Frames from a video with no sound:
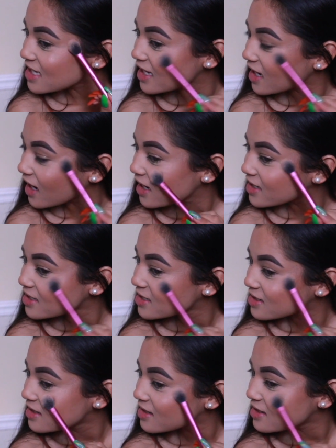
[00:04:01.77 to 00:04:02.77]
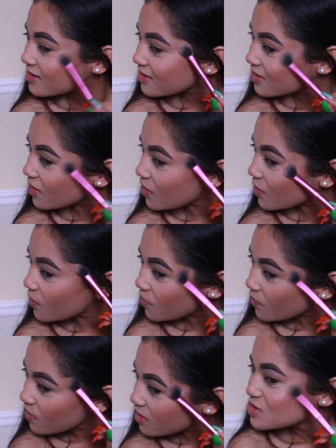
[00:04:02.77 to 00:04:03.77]
Like, I could
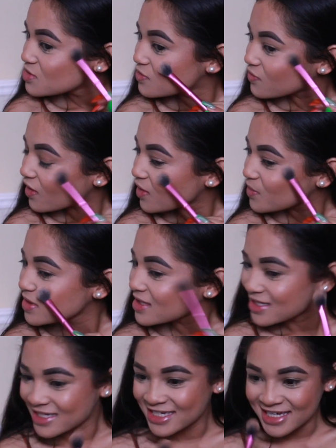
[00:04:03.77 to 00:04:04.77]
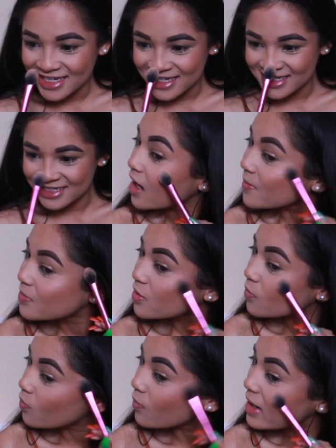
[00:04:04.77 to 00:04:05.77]
go too far with it. I
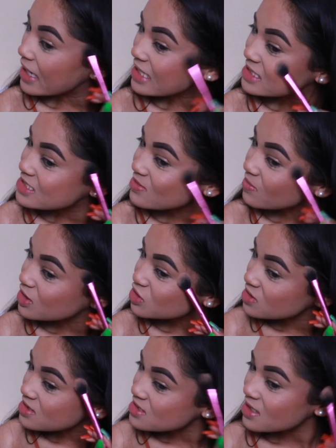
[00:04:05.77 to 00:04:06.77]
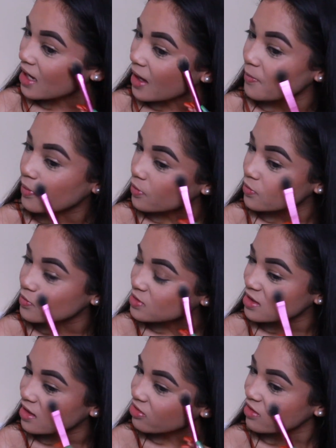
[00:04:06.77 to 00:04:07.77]
put way too much in this cap. Who
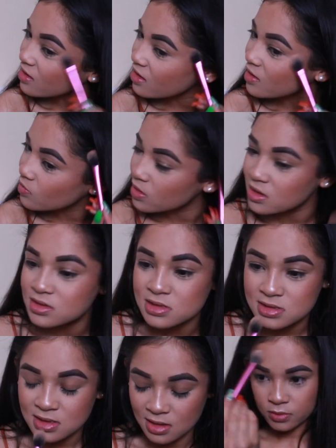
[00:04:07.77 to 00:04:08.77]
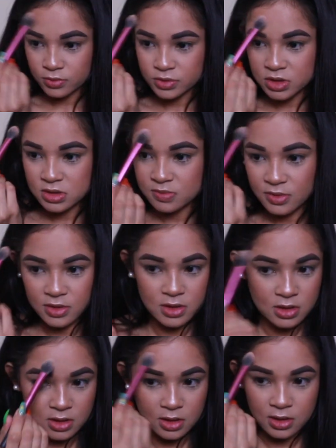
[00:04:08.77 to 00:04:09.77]
did I think I was? We'll just
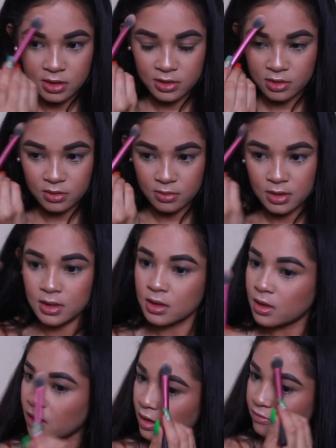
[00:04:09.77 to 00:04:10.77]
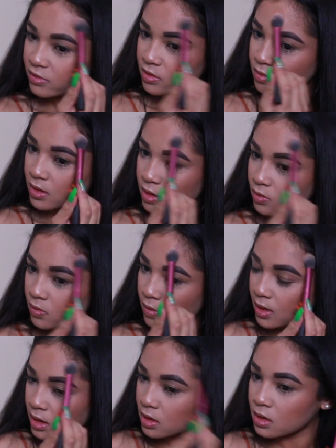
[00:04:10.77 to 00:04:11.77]
put a little bit everywhere,
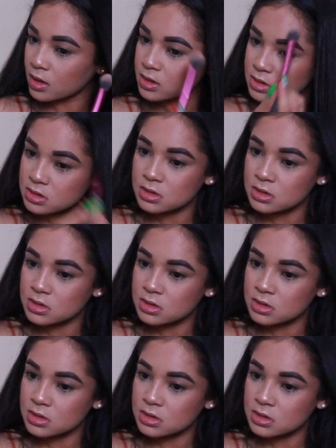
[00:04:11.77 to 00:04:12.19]
why not?